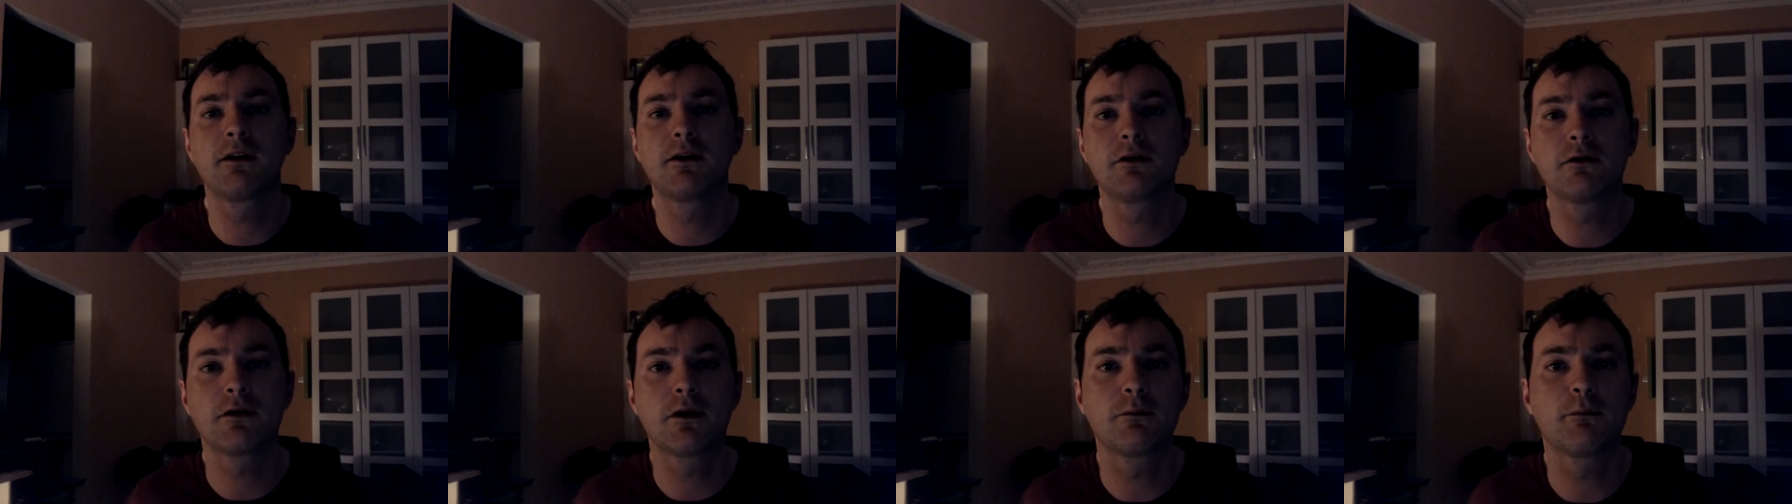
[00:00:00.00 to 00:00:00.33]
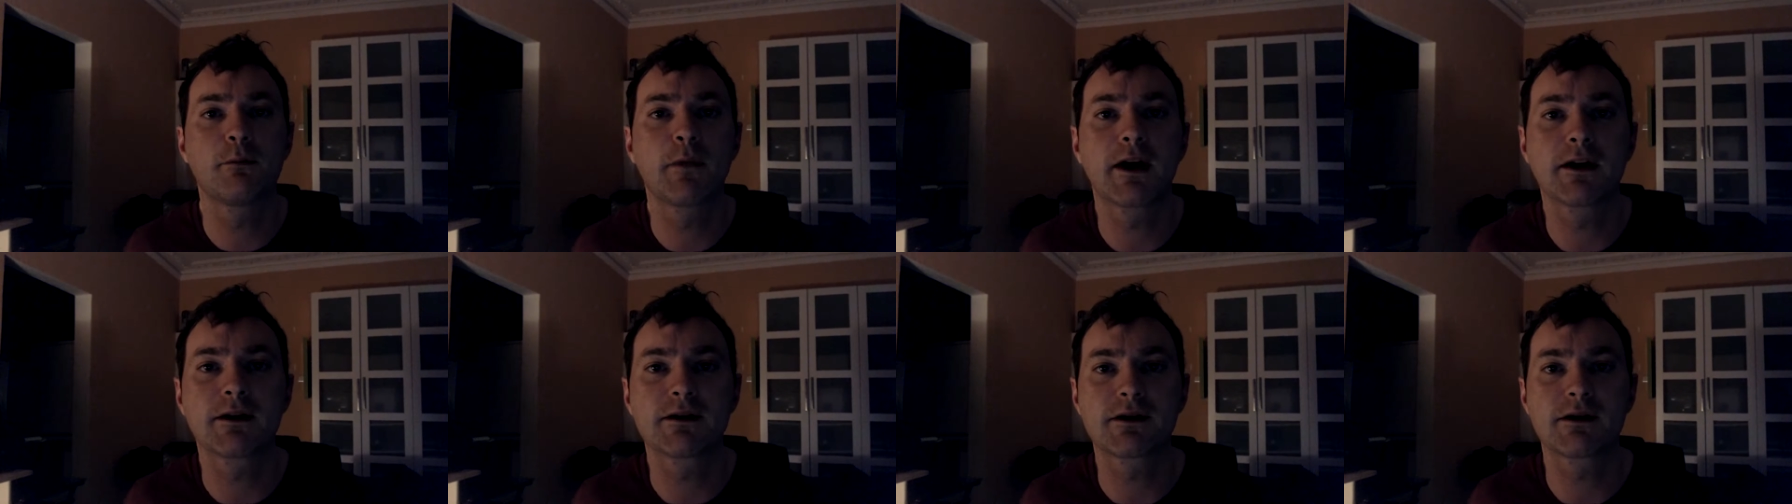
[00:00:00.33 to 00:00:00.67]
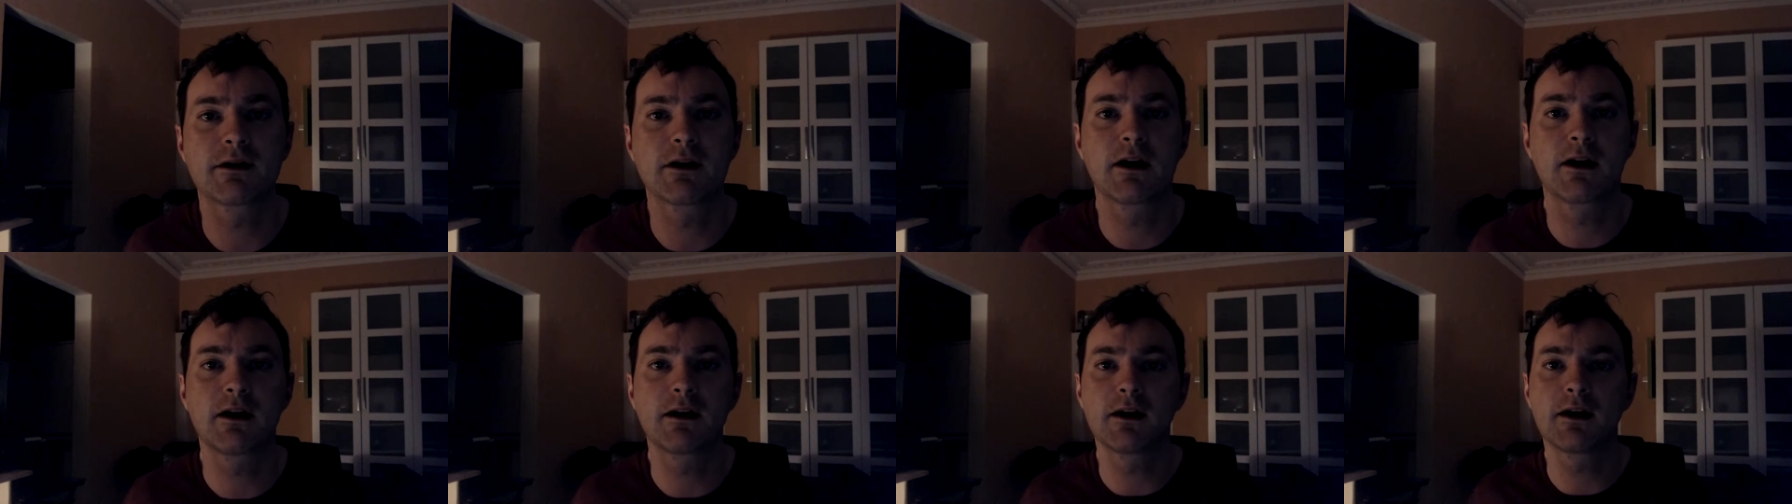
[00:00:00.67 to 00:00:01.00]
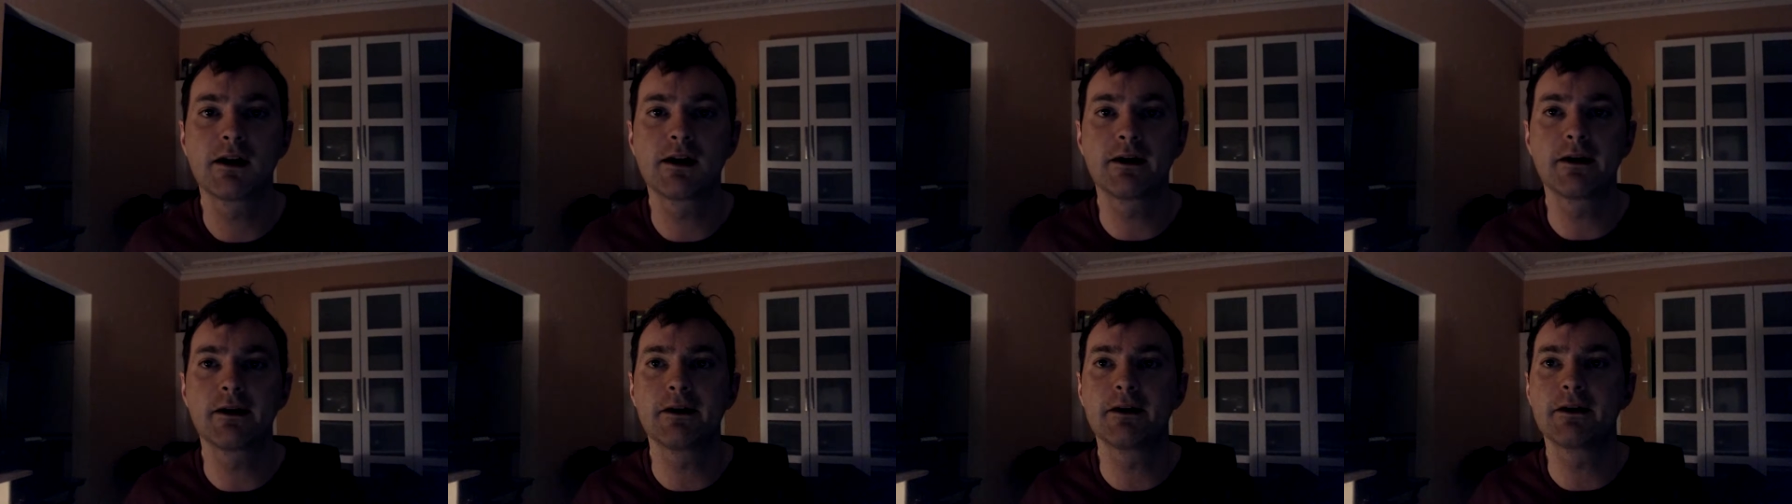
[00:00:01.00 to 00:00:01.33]
on match day, it
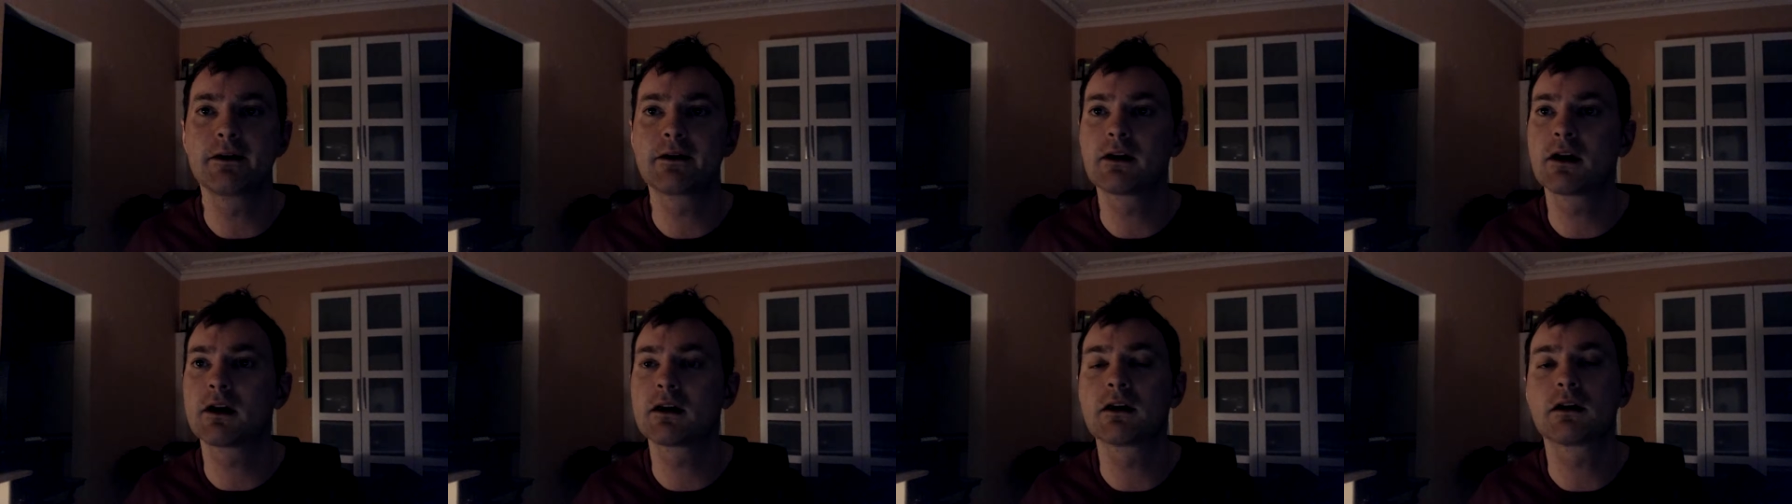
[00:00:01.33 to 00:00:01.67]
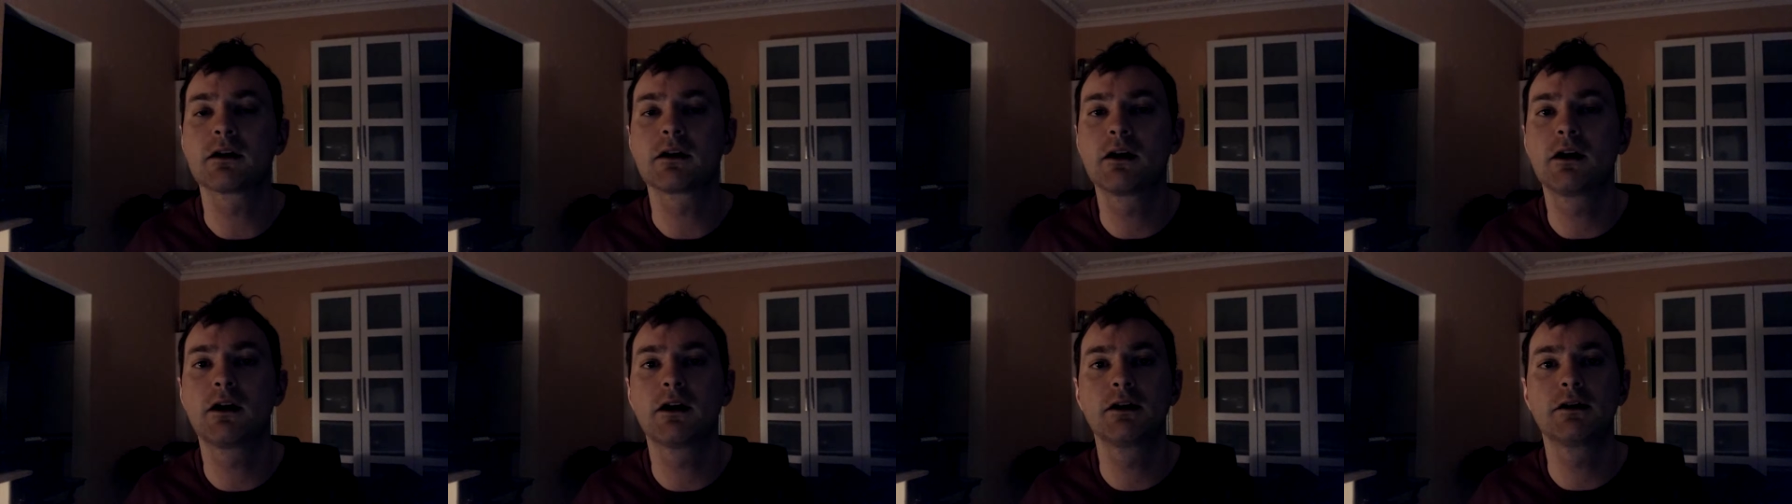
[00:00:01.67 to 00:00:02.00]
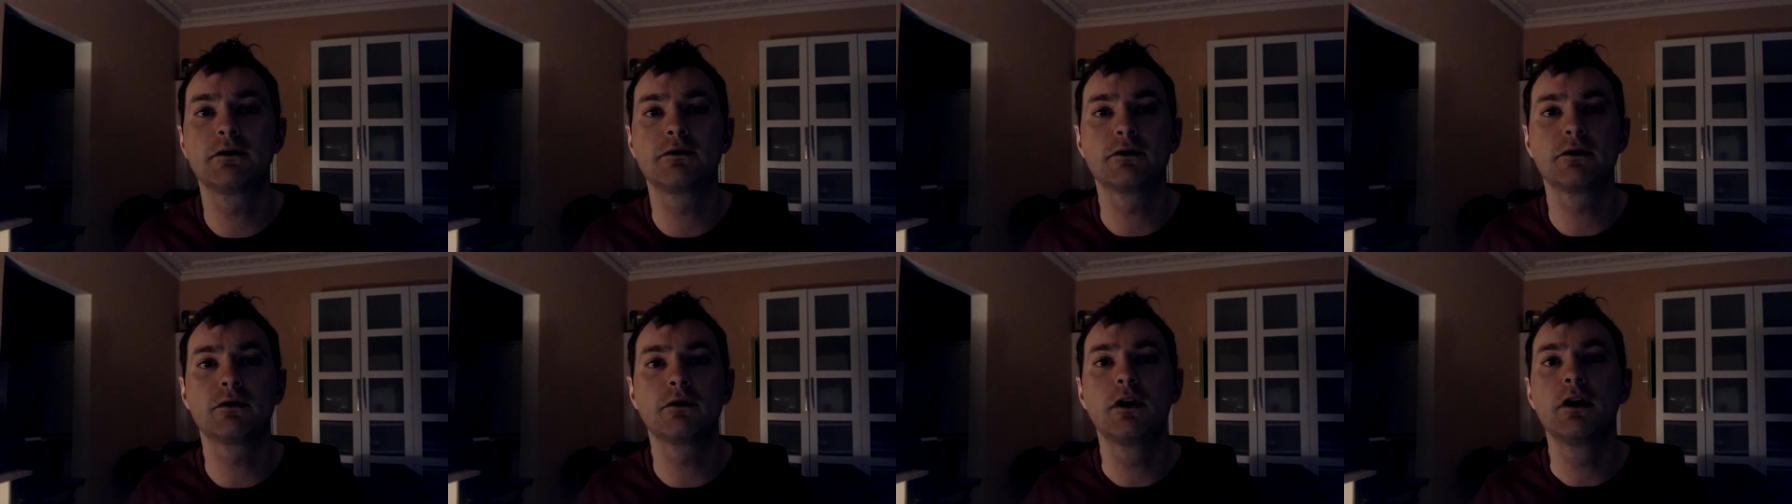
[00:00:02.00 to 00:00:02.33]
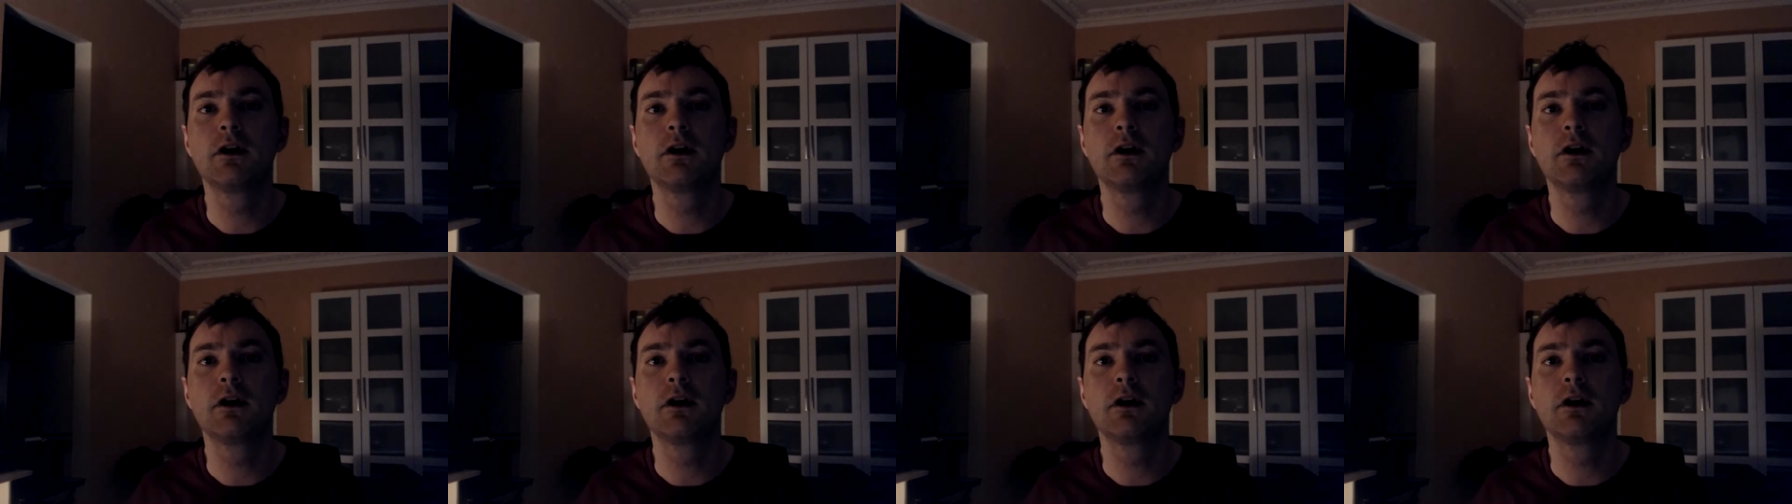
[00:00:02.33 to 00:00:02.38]
is like a carnival.